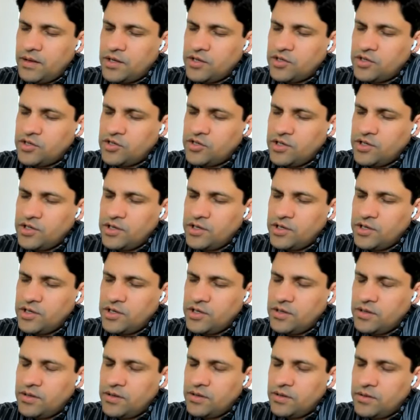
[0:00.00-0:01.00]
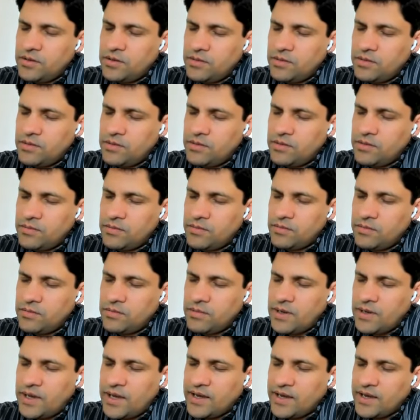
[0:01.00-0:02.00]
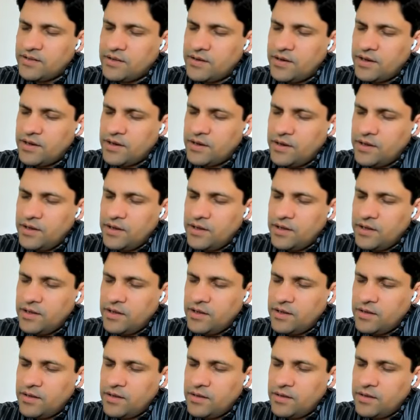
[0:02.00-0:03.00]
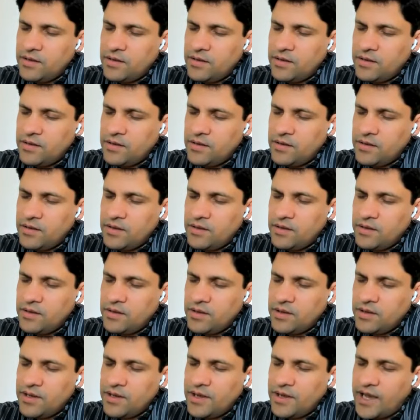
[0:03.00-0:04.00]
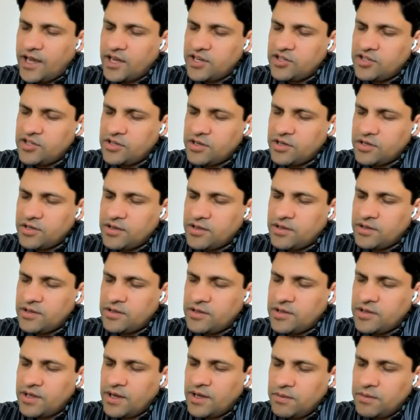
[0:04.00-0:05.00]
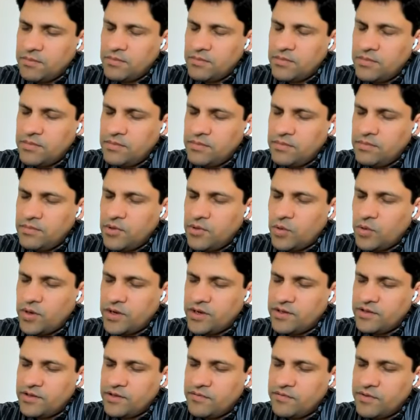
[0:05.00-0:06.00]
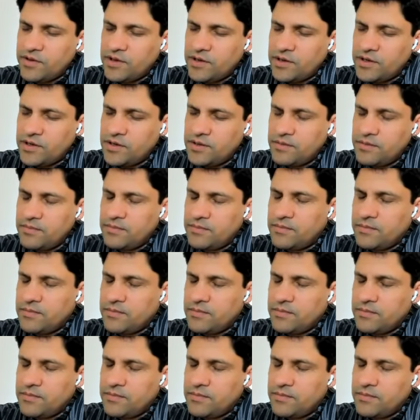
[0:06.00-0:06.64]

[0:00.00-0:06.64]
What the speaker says: And she accidentally gashed her thumb quite severely.